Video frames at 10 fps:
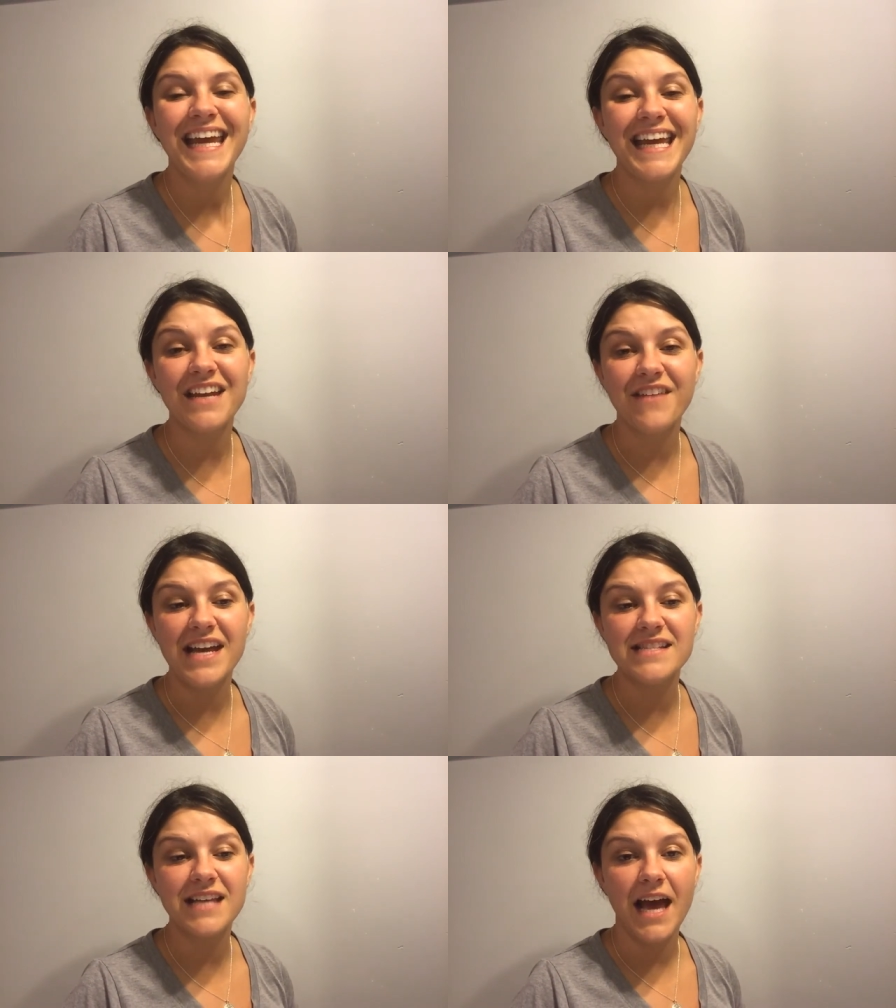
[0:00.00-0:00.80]

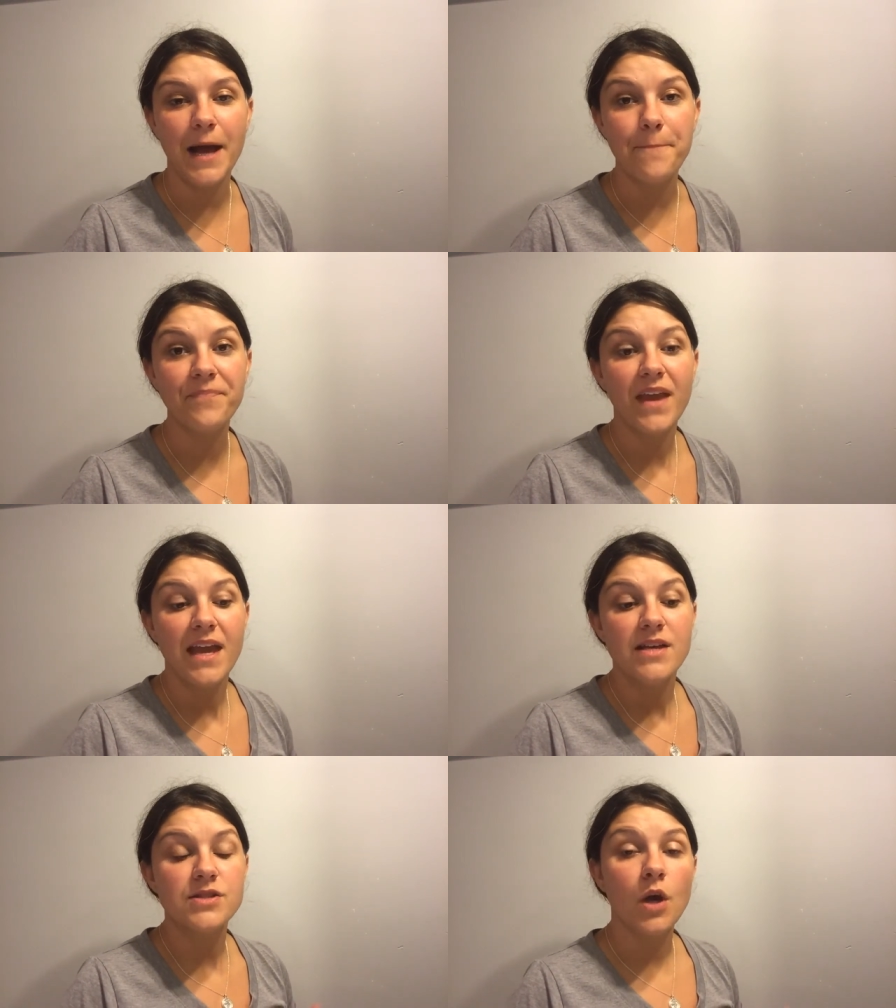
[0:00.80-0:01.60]
Anyways, um,
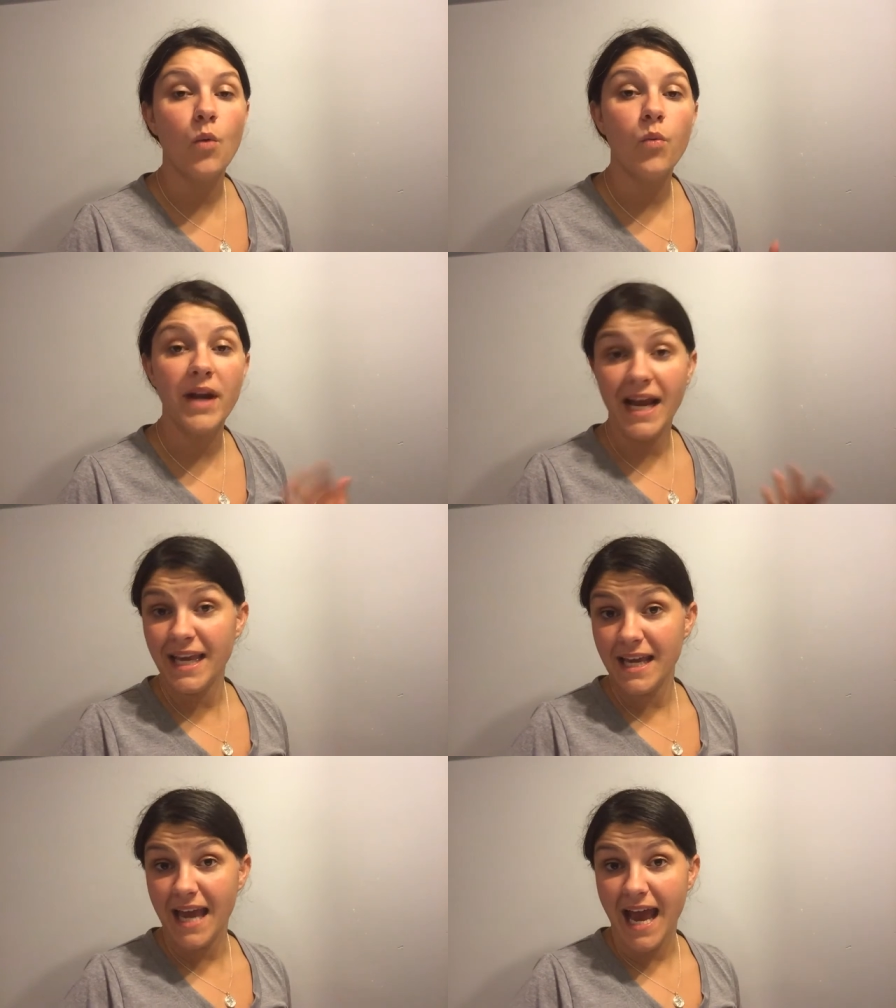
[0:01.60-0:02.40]
so when I
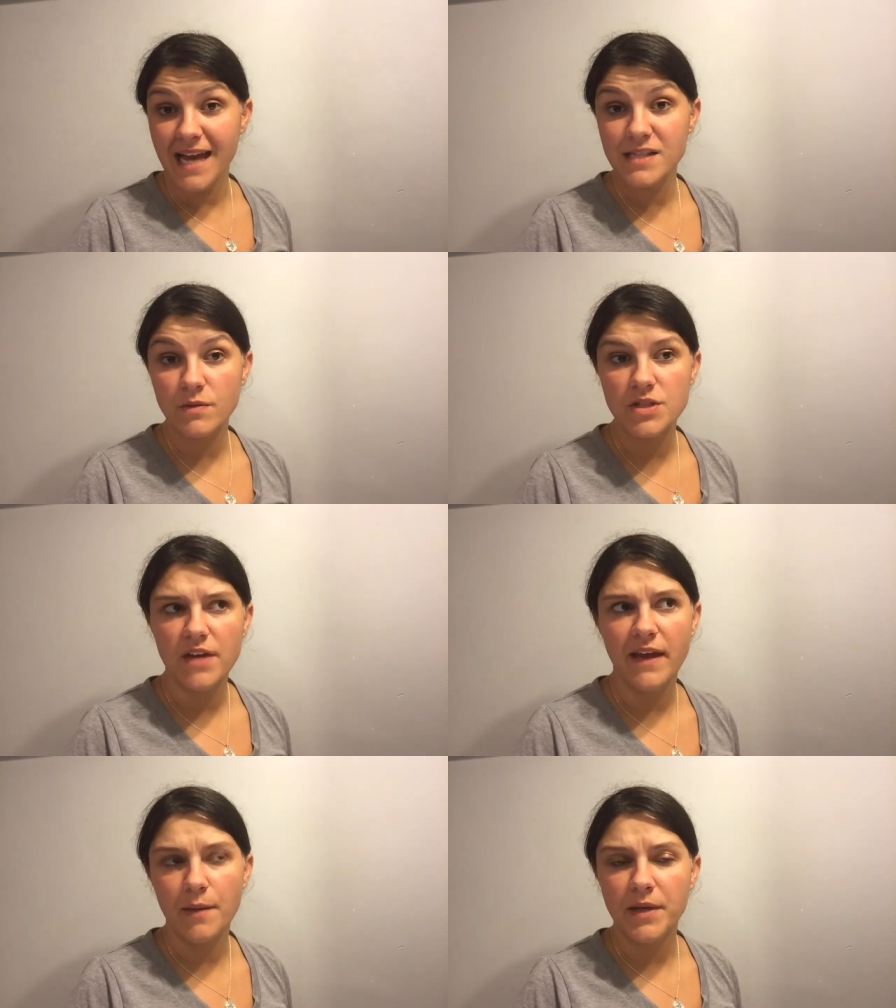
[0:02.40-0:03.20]
get gas, which I
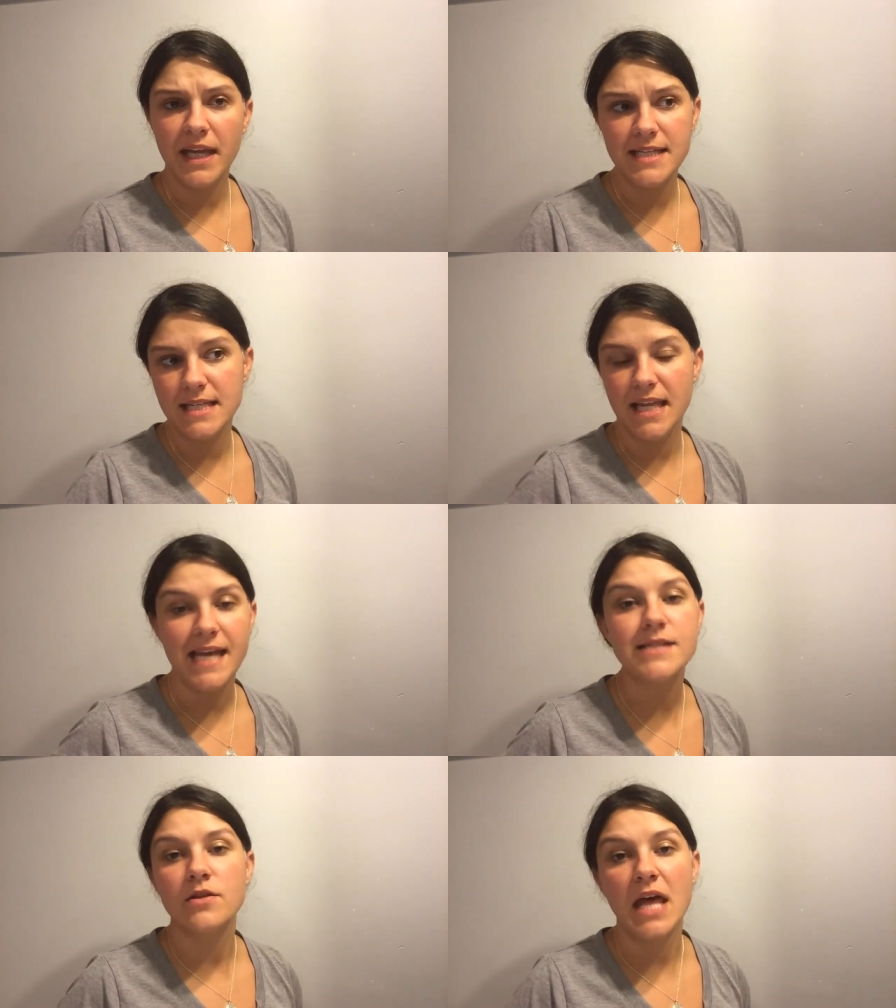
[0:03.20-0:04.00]
think I'm going to get
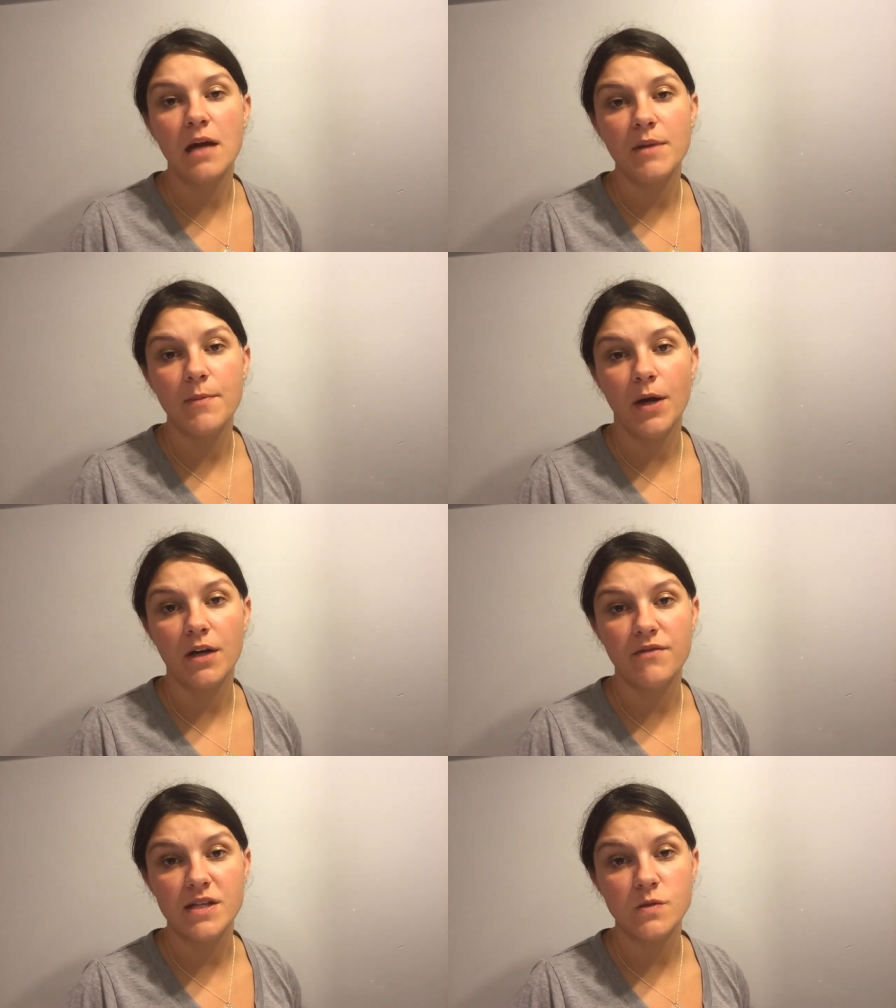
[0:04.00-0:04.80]
today, so that'll be a part
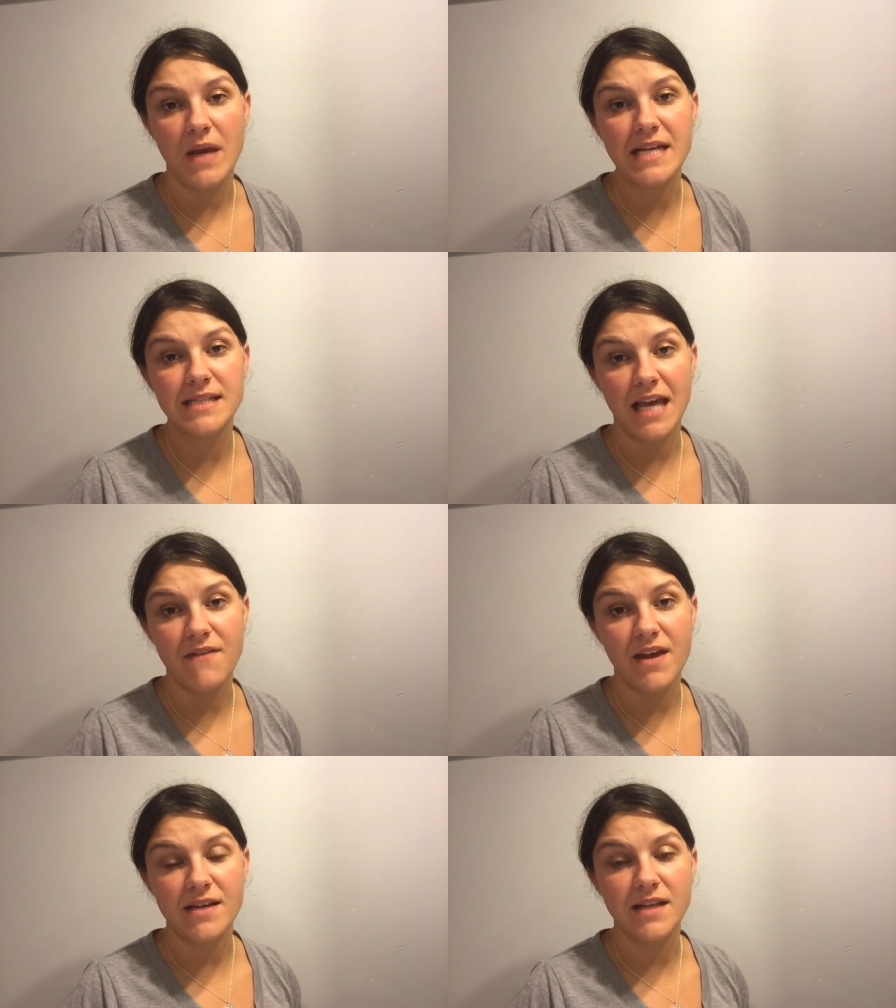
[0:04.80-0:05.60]
of this week's
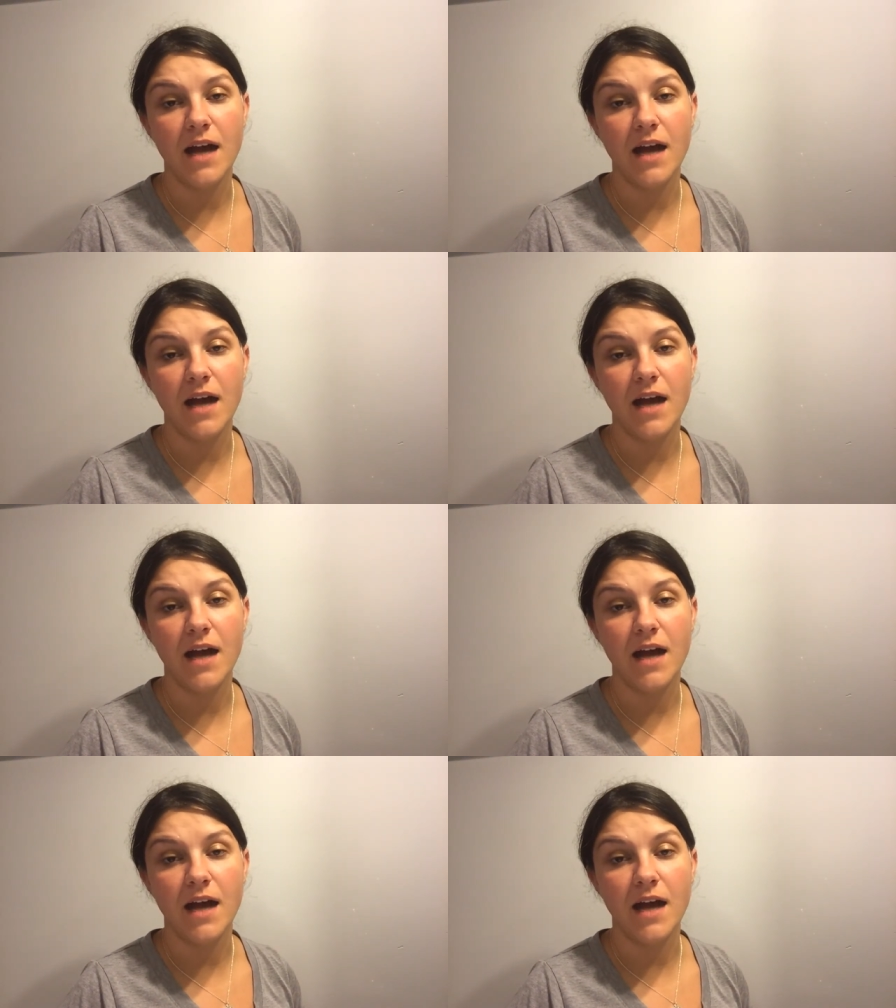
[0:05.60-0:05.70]
savings,